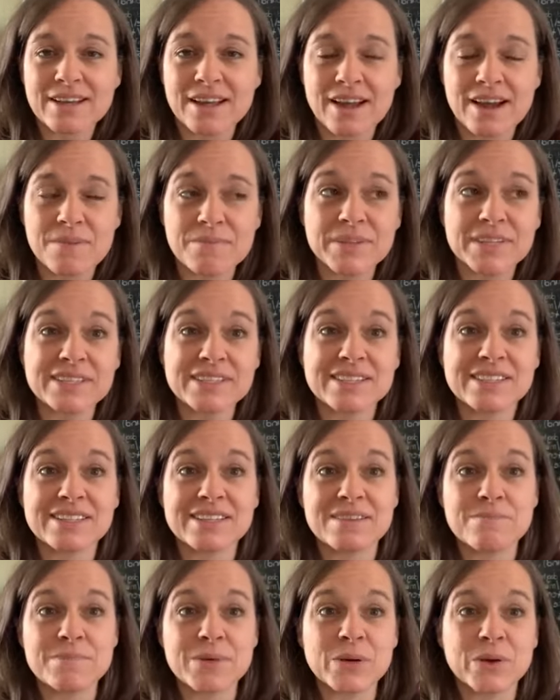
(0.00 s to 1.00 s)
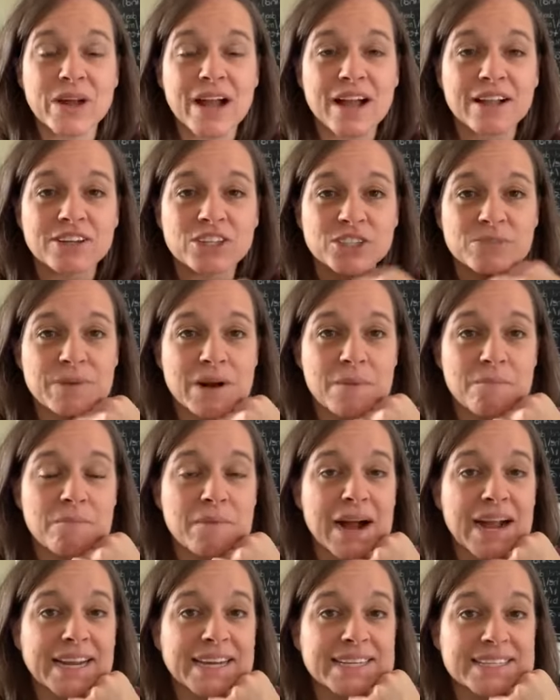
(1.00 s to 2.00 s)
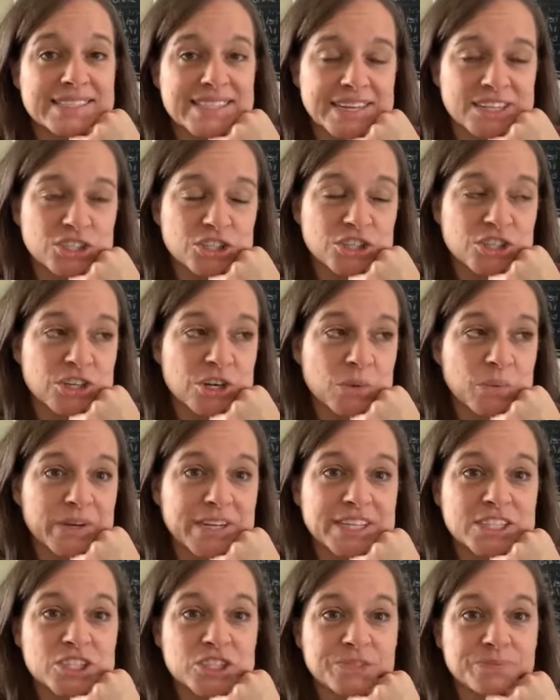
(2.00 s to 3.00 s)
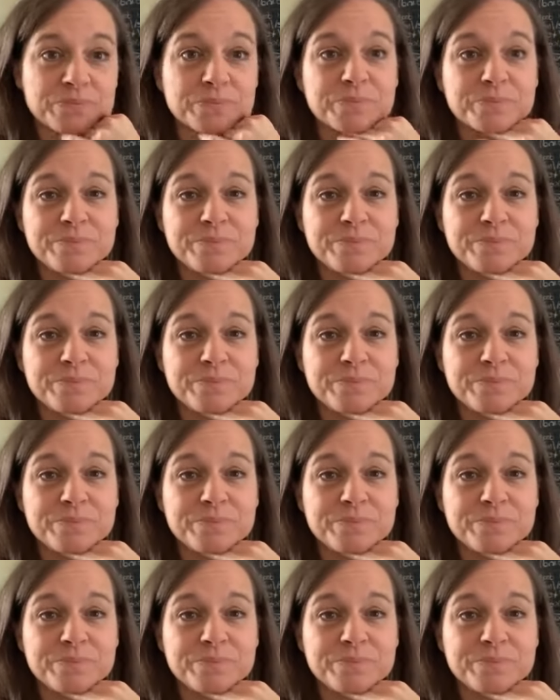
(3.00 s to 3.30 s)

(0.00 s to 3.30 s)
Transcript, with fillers: Um, this is the Milk Allergy Mom Mindset Journal, which